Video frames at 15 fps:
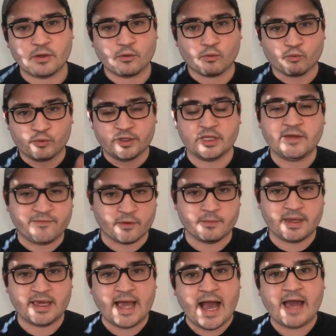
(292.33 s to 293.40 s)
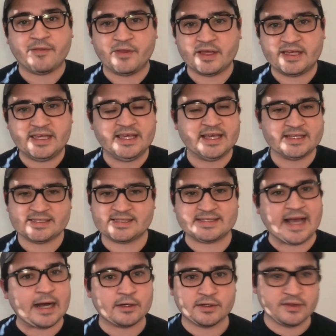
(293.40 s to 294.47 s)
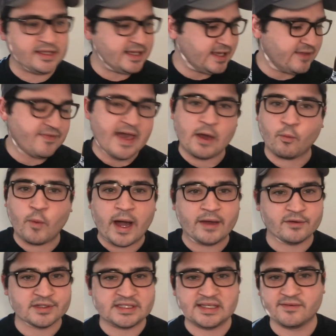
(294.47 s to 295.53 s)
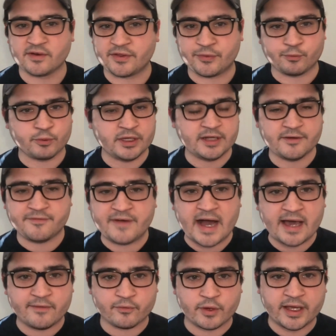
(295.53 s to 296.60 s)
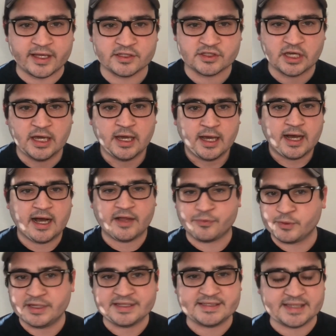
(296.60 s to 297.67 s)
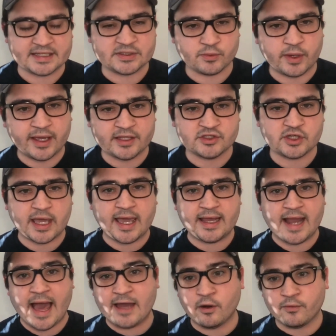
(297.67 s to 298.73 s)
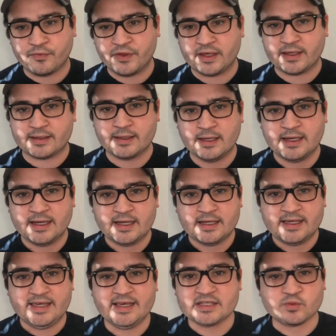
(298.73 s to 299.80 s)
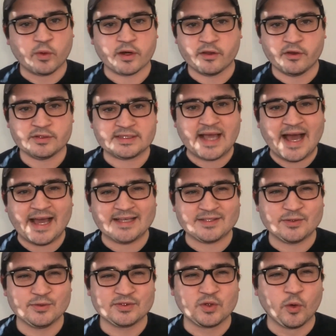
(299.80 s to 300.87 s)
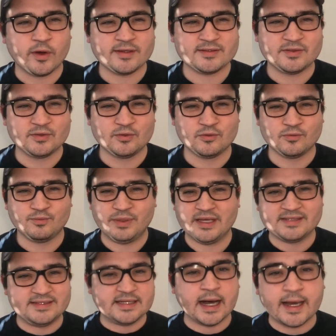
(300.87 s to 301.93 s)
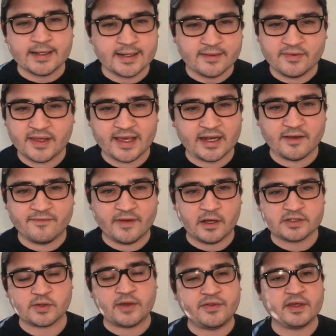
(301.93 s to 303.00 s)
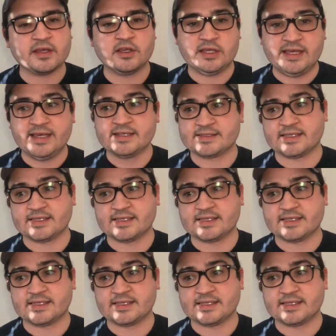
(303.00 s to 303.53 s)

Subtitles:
really, for me, I think he is solidly in that wide receiver 3 to 5 range, 3 to 6 range. And I don't think he is one of those guys who's going to be a dud in the NFL. So I think he is a